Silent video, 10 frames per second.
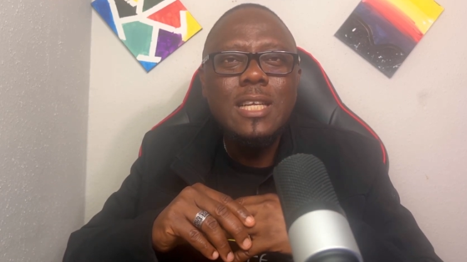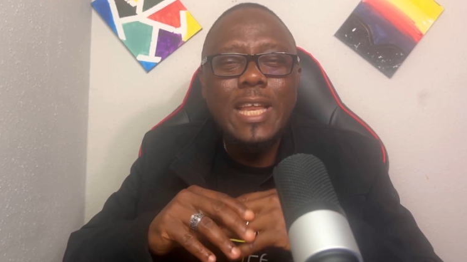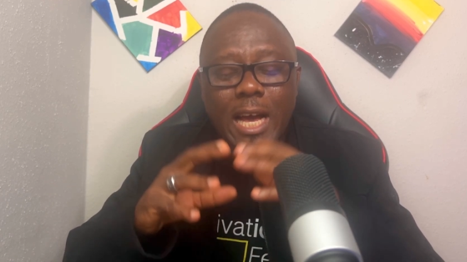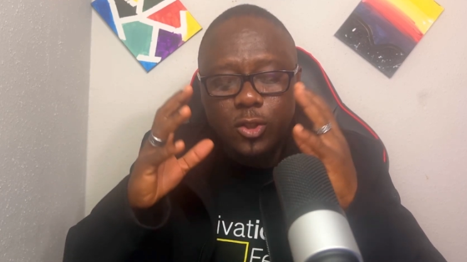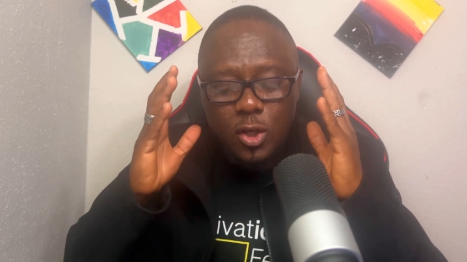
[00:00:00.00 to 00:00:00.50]
They
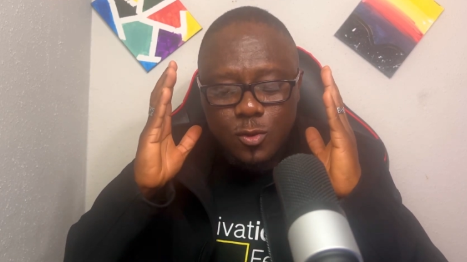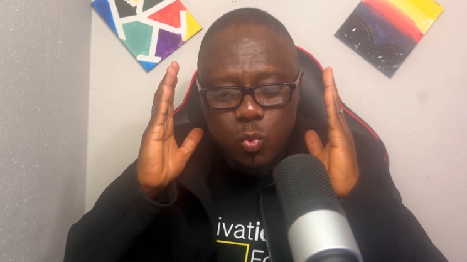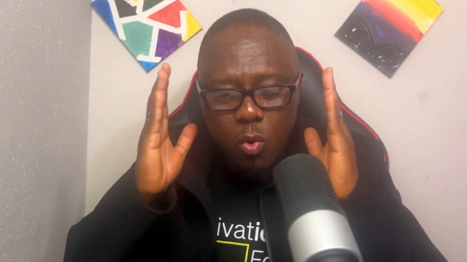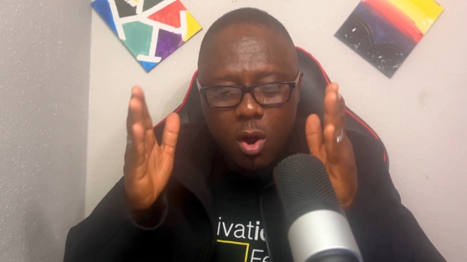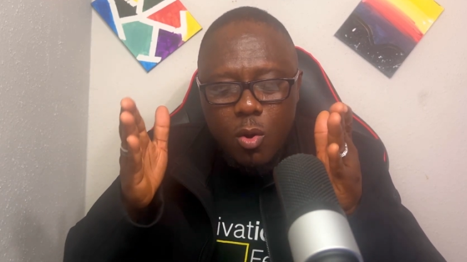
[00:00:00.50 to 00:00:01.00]
are just
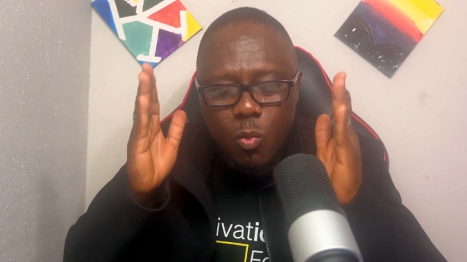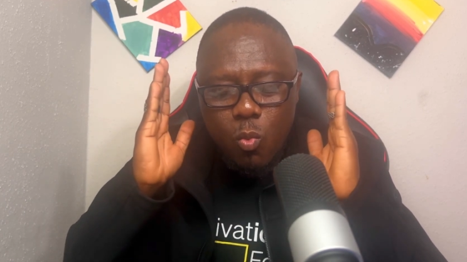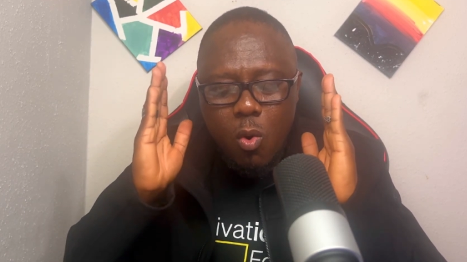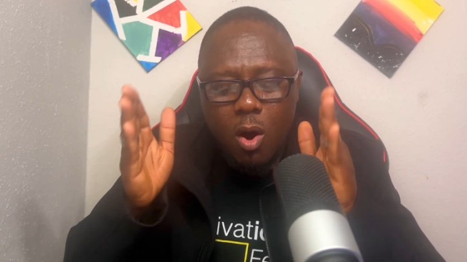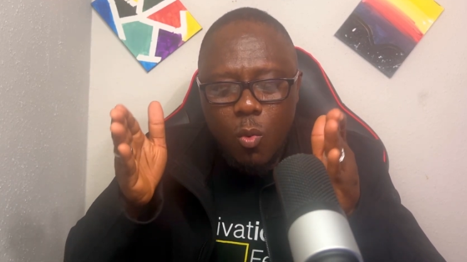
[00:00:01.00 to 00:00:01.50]
work,
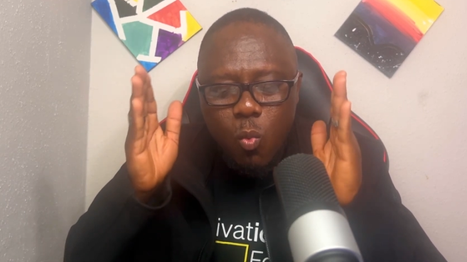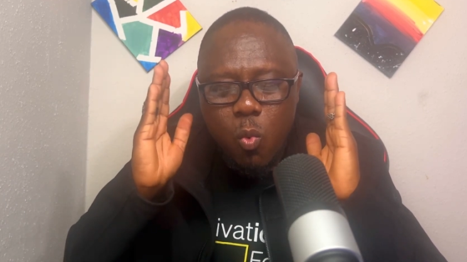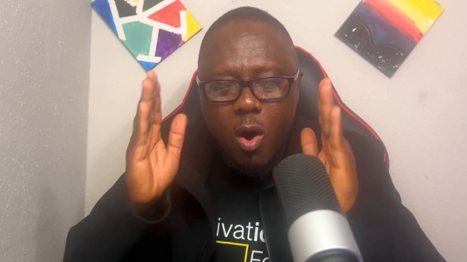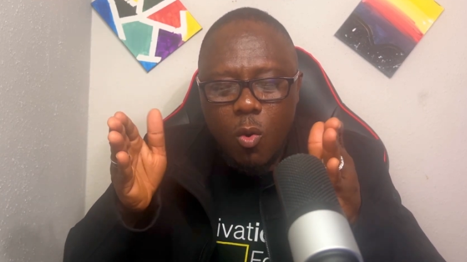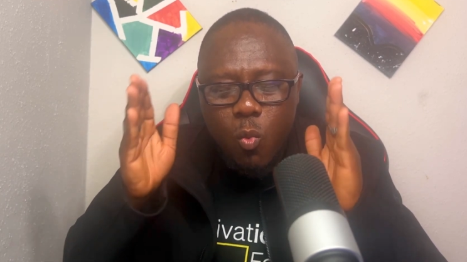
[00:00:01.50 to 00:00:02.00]

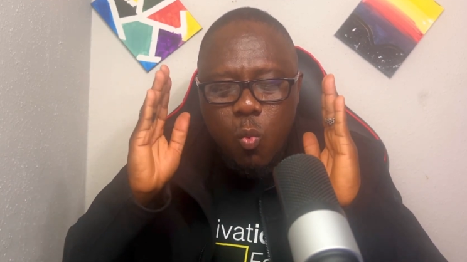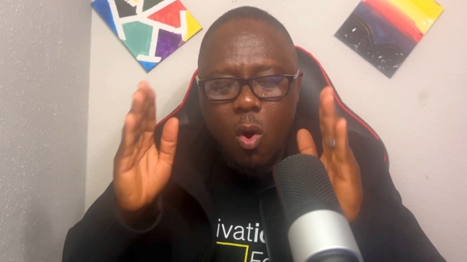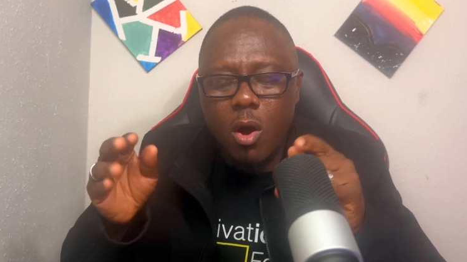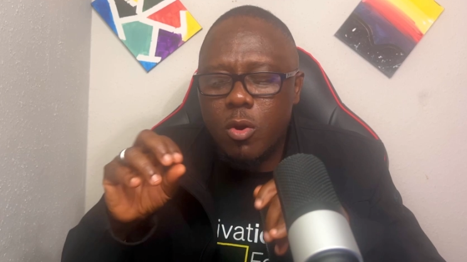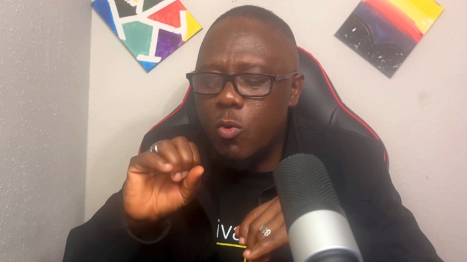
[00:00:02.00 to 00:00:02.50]

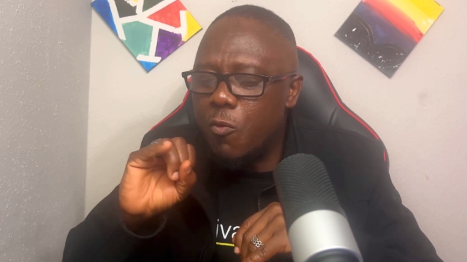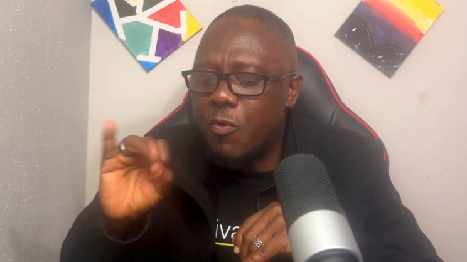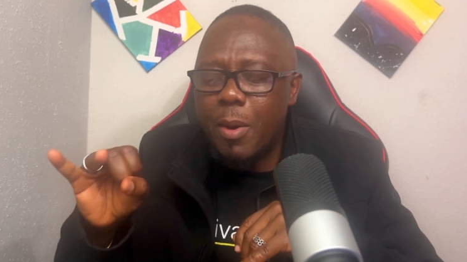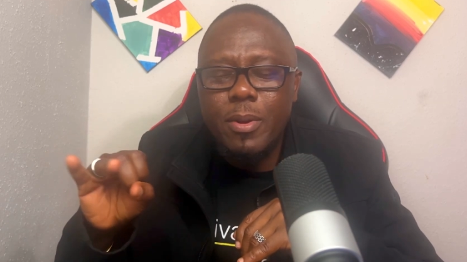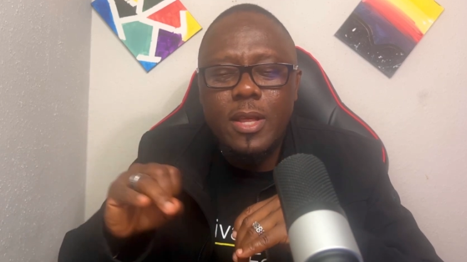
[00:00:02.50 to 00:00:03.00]
no
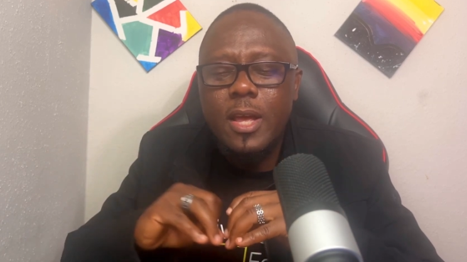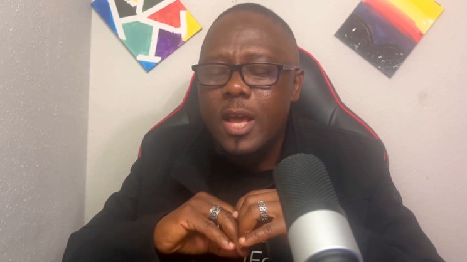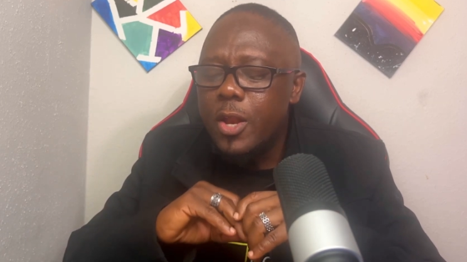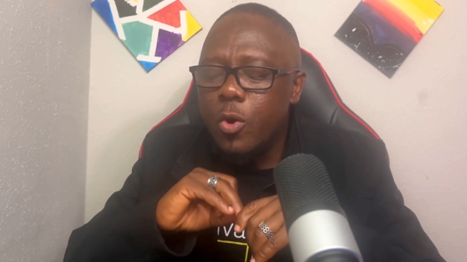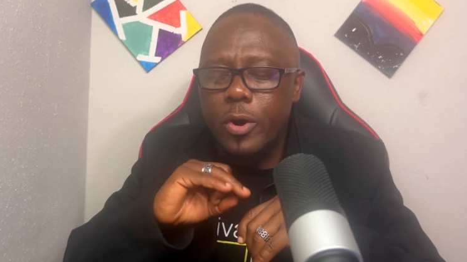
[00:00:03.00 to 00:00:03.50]
family,
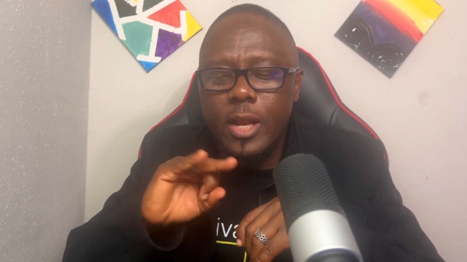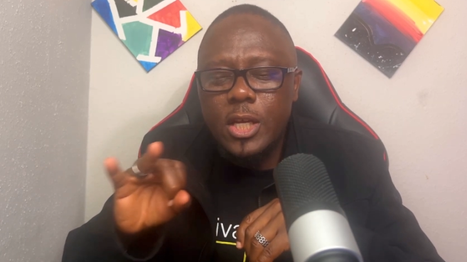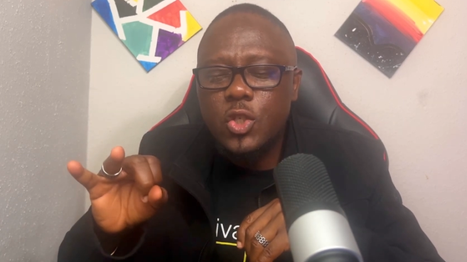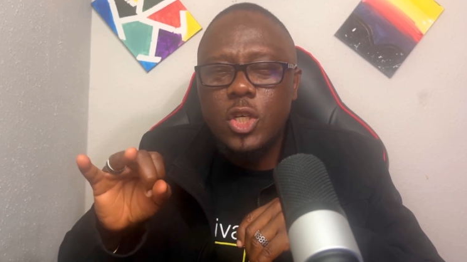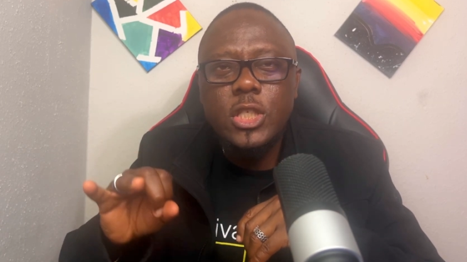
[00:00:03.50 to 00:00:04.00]
no
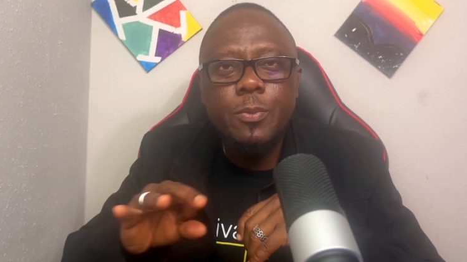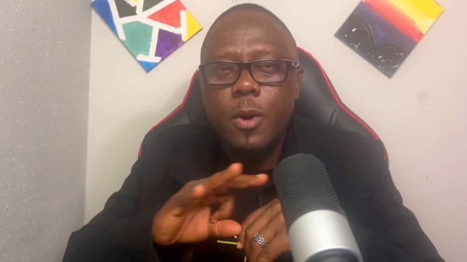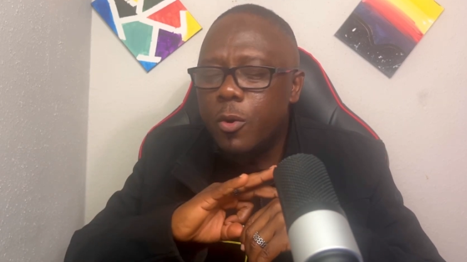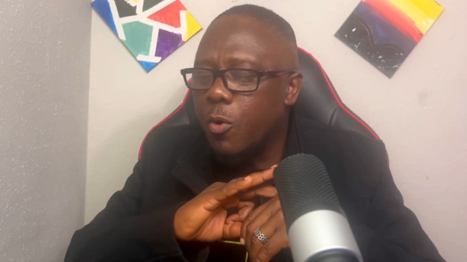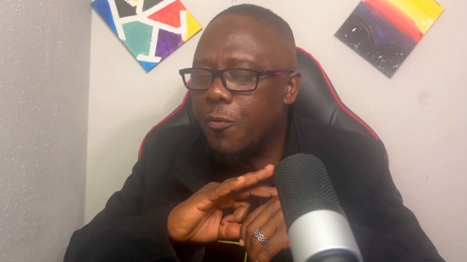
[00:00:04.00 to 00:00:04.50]
relationship,
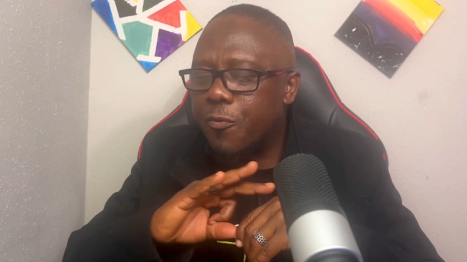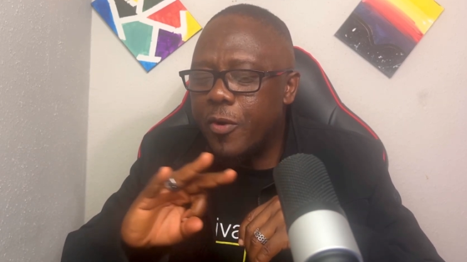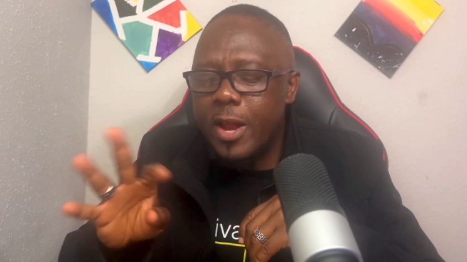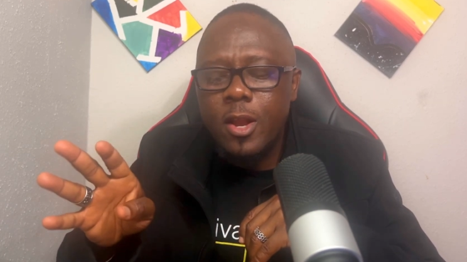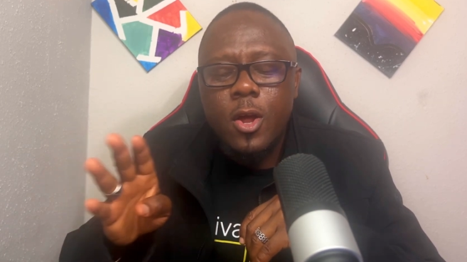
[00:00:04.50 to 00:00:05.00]
no
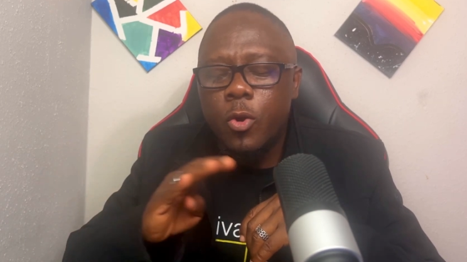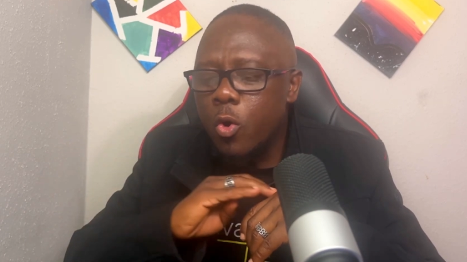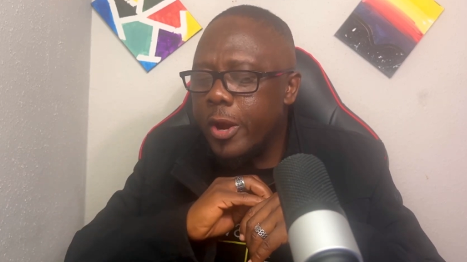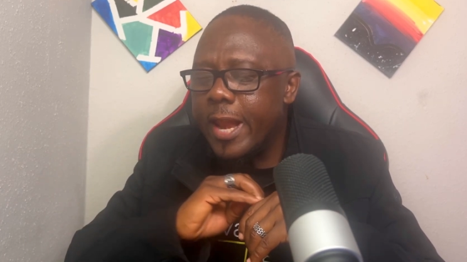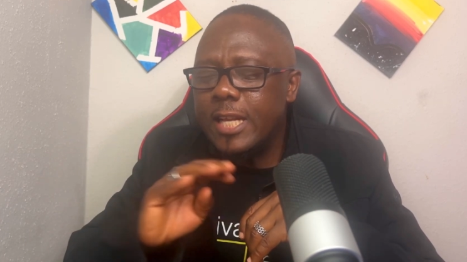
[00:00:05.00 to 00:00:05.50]
friend,
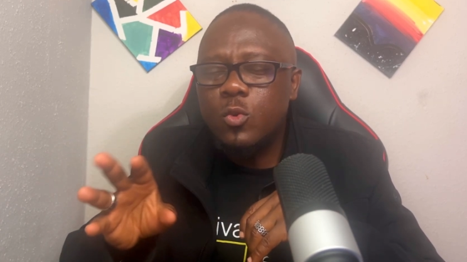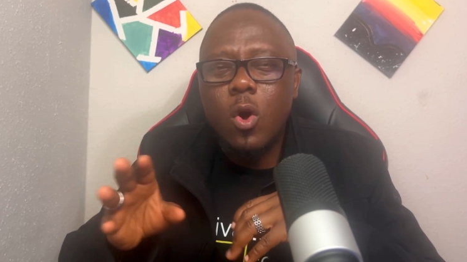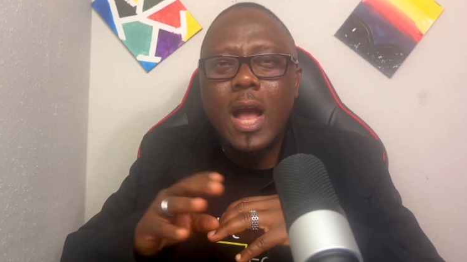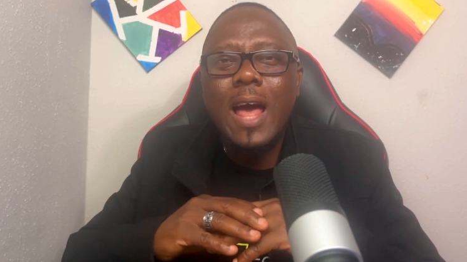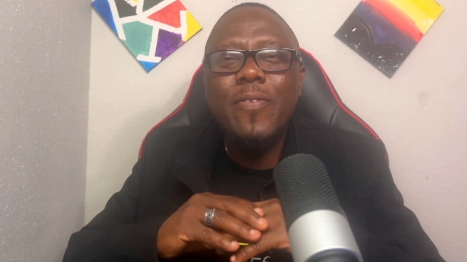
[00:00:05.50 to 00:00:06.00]
no
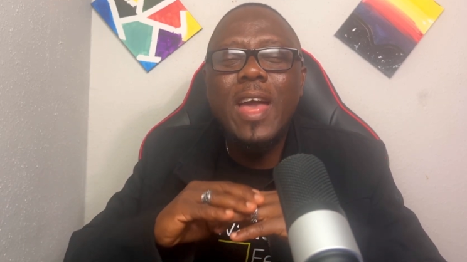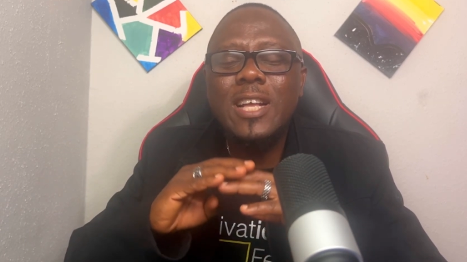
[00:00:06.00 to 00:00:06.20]
network, and